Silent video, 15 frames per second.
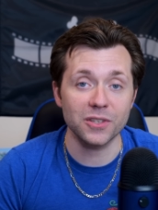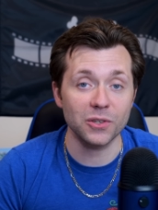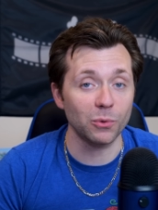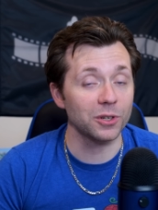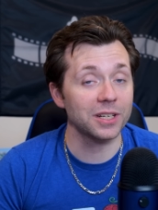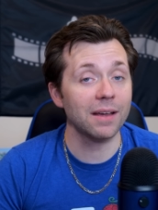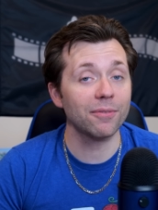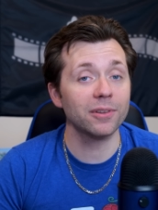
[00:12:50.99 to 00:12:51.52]
So
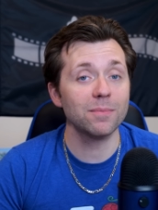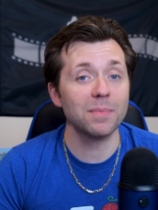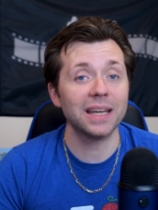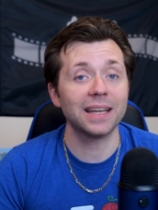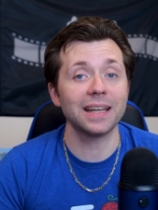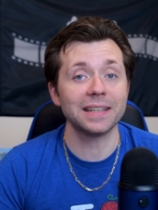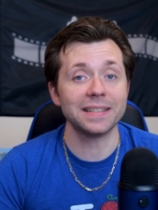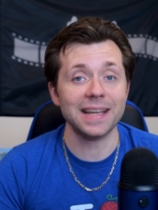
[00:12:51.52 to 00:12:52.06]
we're definitely
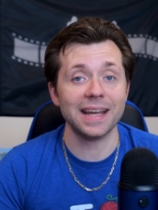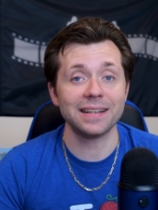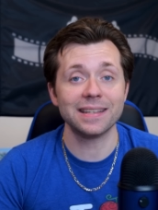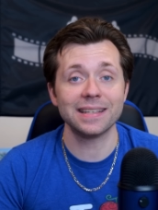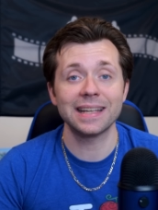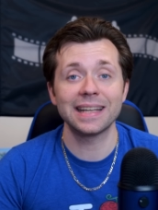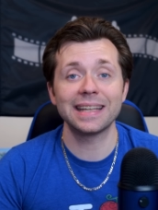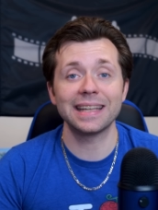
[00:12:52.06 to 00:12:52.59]
making a
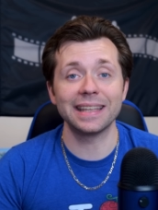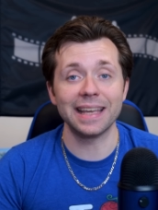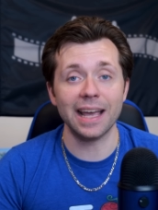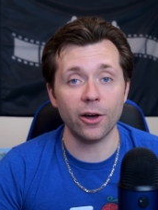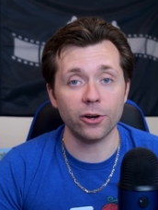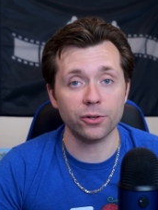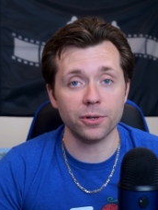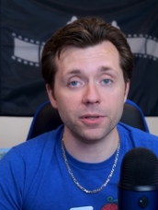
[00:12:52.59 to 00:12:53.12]
dent in the
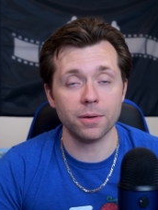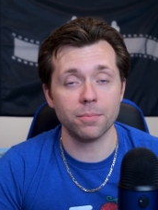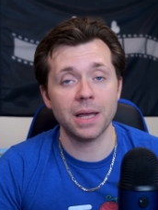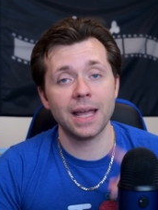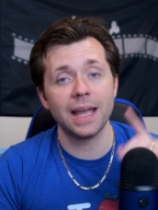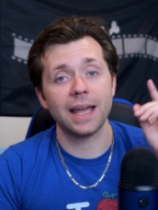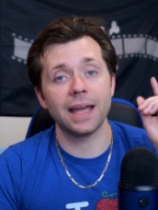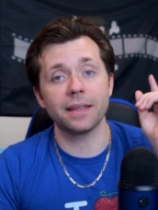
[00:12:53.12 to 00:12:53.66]
algorithm,
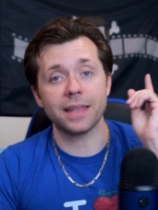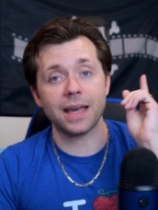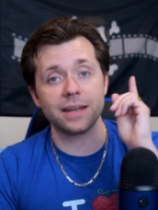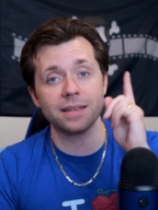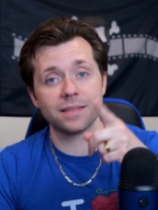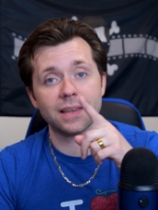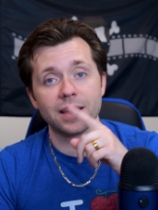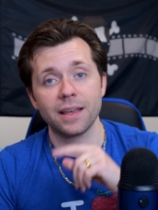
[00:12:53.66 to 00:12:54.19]
and
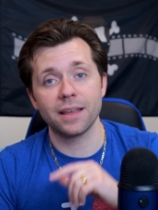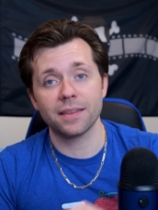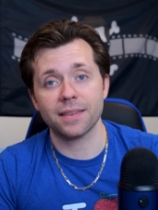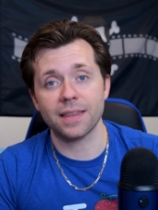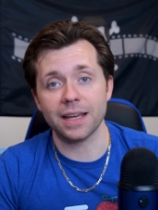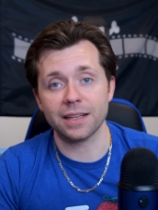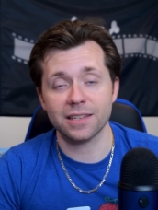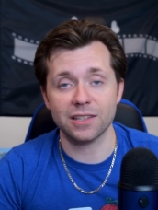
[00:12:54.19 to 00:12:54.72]
that is
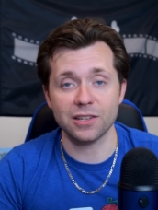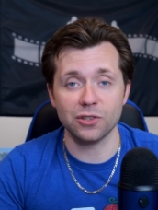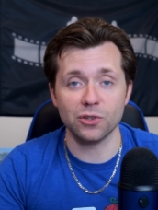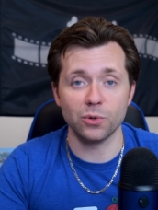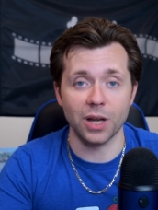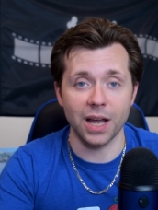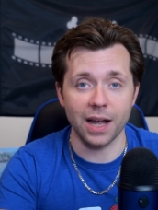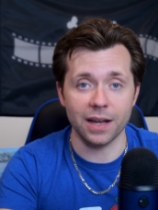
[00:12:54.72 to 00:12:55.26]
thanks to
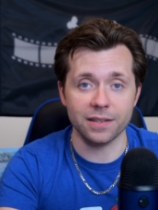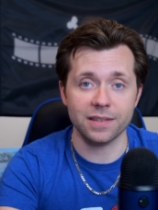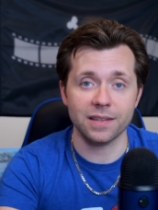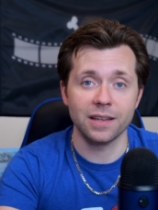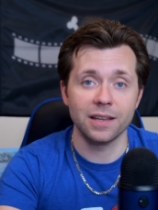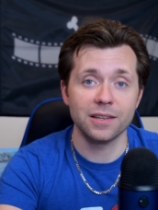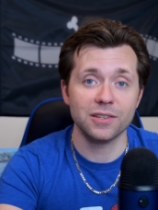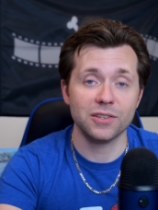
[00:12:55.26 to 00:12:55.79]
you guys.